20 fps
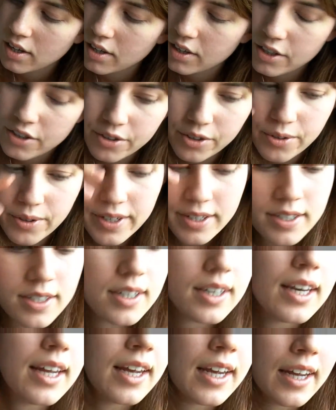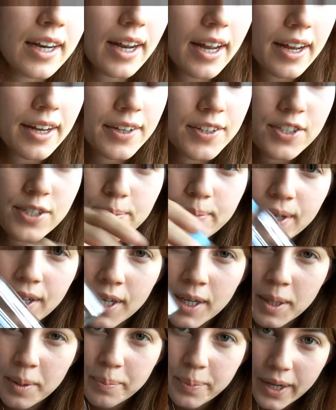You're going to need a
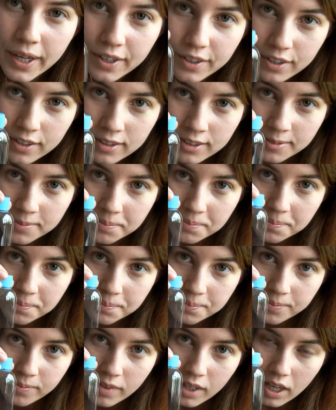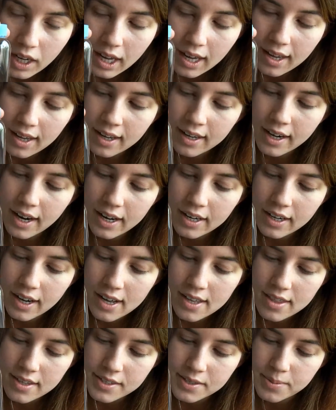small bottle, and I
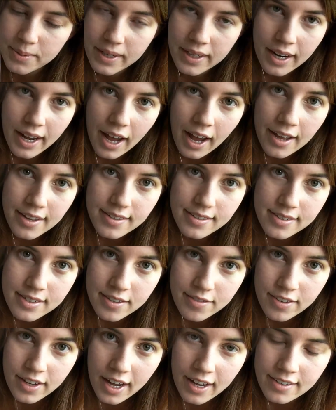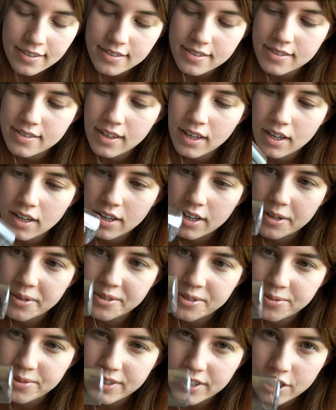got this one at CVS. It
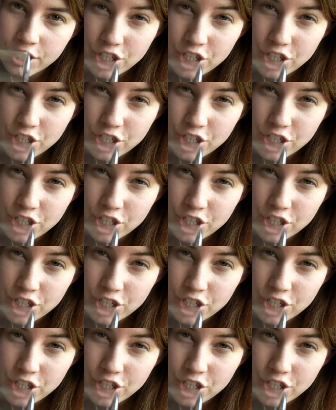was really